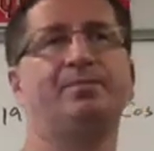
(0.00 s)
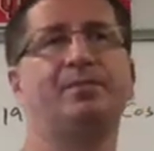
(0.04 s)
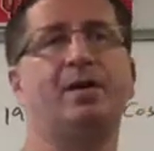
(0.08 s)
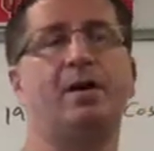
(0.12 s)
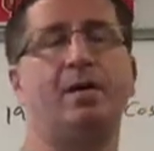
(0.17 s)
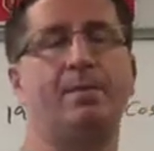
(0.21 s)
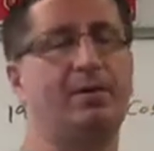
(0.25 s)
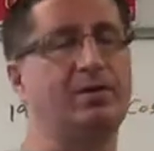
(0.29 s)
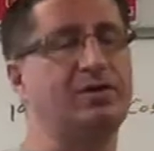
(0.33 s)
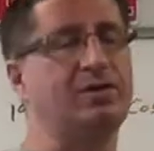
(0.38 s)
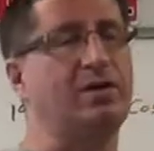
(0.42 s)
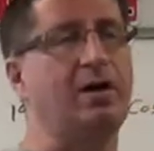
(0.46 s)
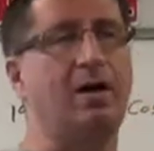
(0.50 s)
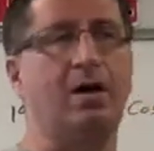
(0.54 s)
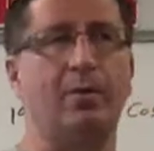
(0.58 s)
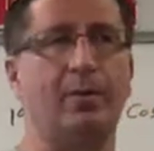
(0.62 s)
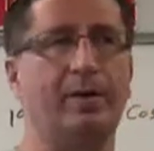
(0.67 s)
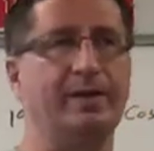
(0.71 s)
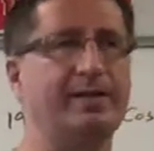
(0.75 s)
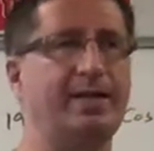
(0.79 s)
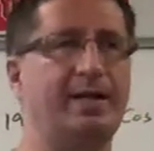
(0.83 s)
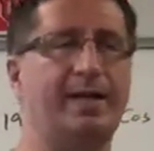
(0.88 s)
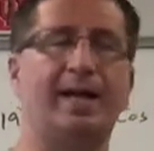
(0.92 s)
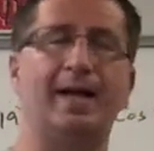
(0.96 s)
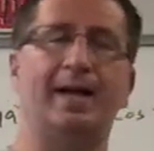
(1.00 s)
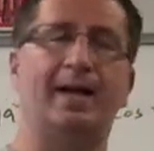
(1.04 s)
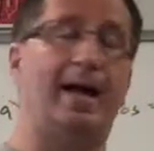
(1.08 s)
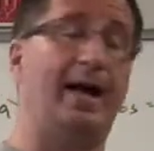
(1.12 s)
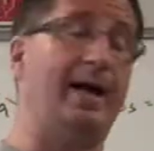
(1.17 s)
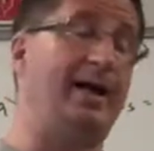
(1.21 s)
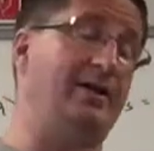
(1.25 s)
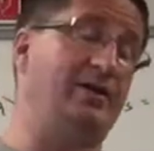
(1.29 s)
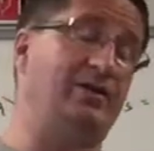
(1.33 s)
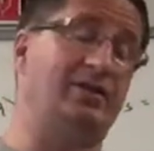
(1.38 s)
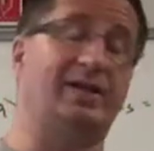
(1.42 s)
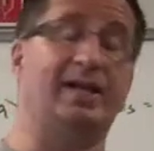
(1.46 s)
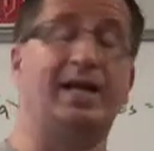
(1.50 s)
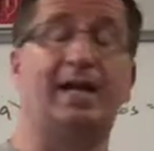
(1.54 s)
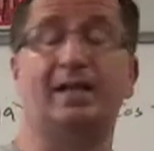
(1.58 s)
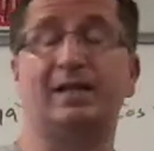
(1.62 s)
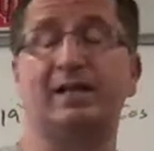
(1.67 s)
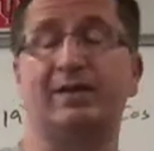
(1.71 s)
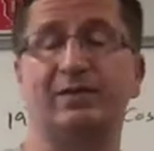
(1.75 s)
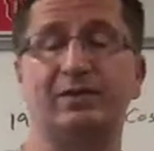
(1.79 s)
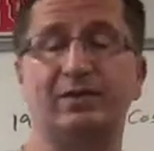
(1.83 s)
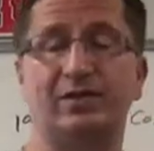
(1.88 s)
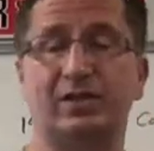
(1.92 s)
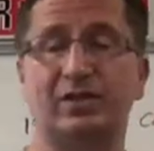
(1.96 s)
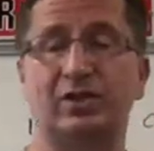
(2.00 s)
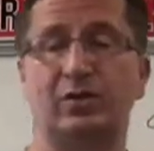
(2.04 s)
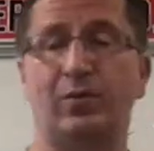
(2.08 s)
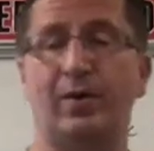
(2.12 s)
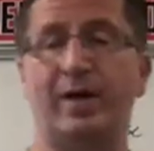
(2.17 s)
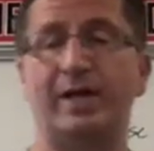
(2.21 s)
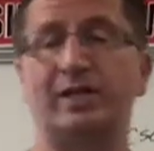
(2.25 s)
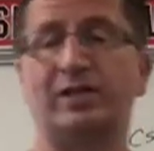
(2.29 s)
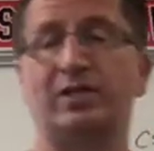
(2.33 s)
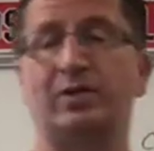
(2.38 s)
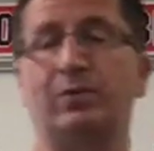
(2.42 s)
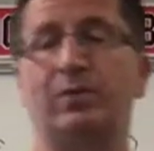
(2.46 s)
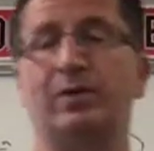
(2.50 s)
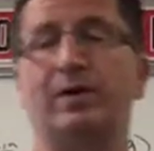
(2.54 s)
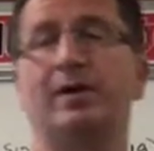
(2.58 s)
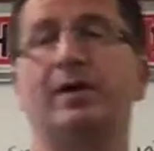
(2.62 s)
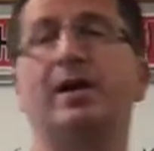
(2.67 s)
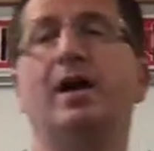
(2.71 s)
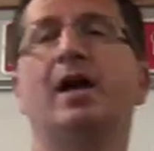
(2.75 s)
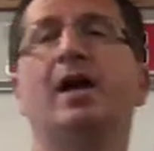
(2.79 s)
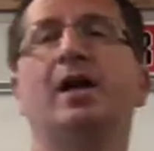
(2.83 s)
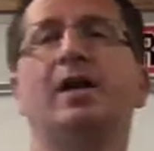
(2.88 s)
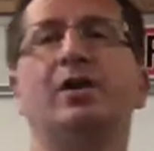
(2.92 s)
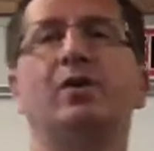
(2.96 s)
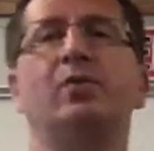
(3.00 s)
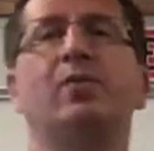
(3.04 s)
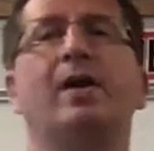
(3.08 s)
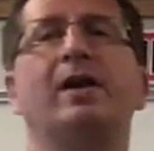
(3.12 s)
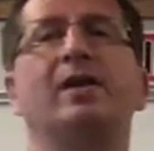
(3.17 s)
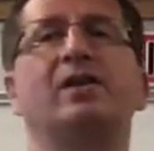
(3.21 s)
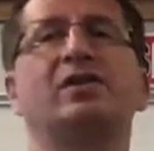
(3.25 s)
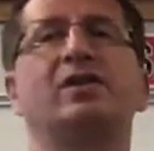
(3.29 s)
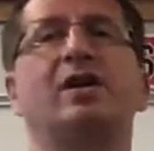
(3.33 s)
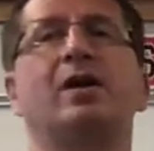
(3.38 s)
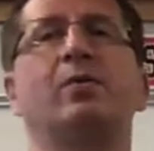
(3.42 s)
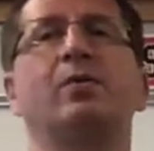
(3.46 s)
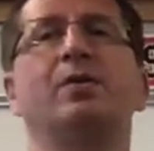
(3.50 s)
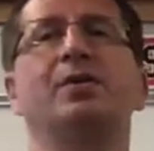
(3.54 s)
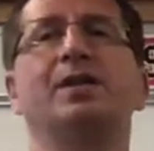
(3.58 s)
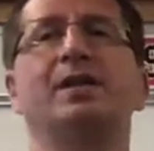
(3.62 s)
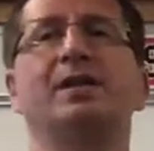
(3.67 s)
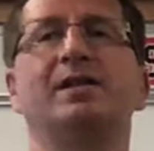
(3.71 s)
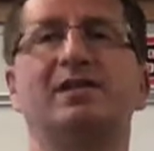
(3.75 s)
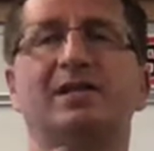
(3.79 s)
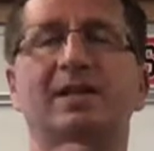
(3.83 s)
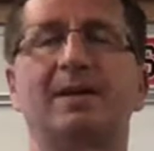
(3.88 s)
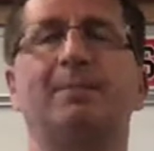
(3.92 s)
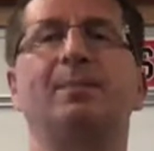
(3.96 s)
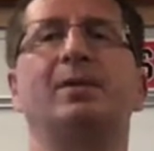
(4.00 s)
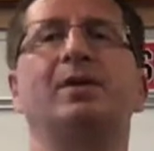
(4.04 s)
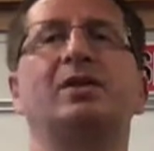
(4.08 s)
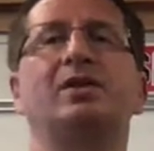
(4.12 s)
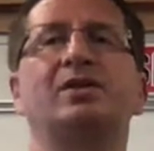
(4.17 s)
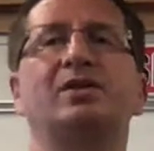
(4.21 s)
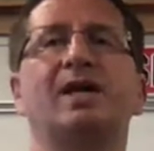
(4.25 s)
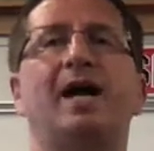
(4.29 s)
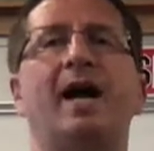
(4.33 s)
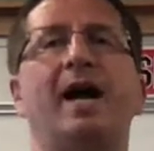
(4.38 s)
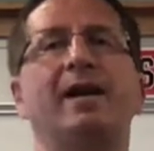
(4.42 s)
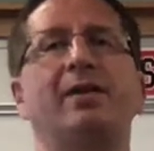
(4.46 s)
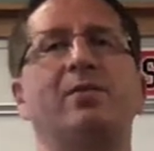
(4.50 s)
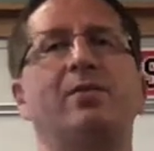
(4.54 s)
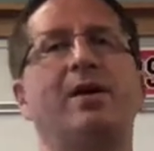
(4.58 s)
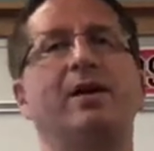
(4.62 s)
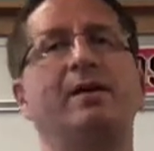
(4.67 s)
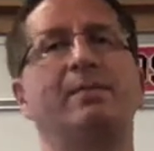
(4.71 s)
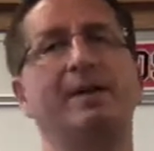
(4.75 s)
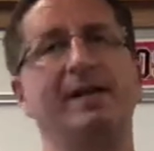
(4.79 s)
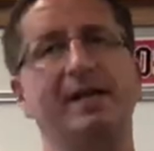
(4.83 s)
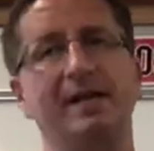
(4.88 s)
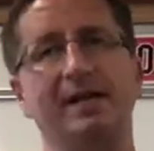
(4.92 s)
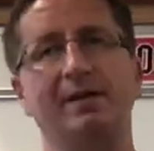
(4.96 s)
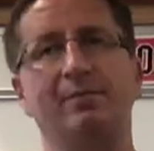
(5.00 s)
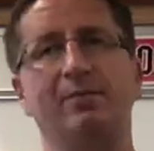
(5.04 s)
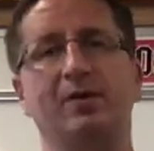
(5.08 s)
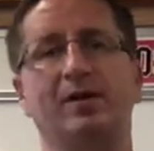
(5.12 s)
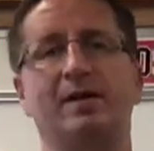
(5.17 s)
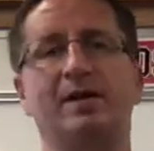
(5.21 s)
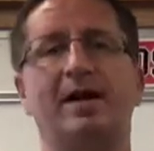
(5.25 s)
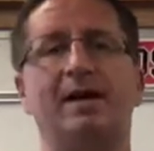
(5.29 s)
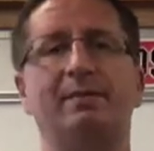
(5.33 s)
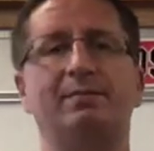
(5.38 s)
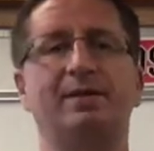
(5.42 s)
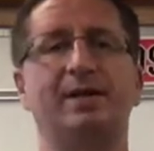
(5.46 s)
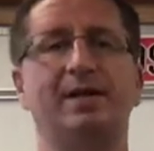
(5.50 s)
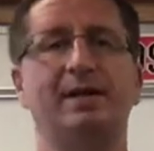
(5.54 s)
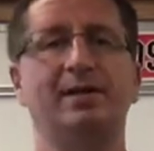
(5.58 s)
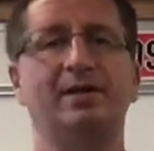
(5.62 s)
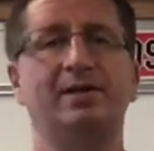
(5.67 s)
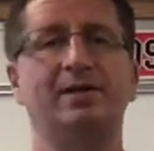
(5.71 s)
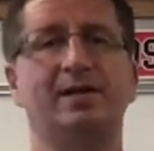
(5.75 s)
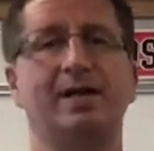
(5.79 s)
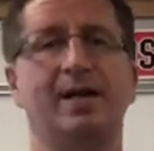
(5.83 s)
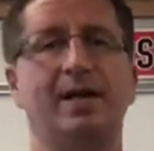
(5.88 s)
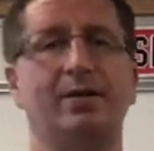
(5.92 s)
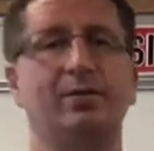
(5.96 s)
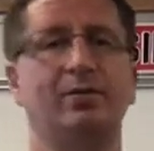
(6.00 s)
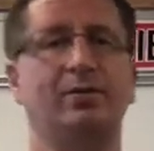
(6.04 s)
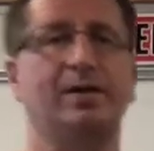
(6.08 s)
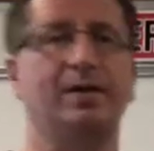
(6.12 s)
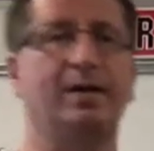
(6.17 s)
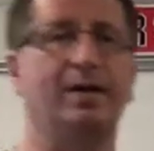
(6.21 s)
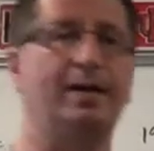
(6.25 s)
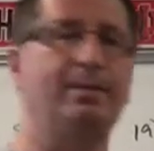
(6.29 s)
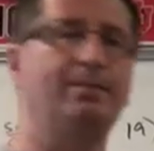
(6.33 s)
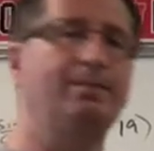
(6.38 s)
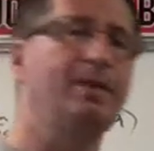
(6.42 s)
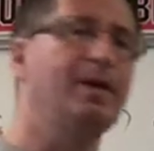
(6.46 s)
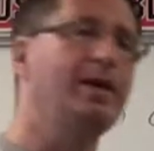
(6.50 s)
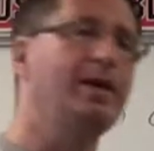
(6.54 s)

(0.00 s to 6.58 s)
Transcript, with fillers: Almost always. I can't I honestly can't think of a situation where you'd want to start with the simpler side and want to make it a more complicated side, okay?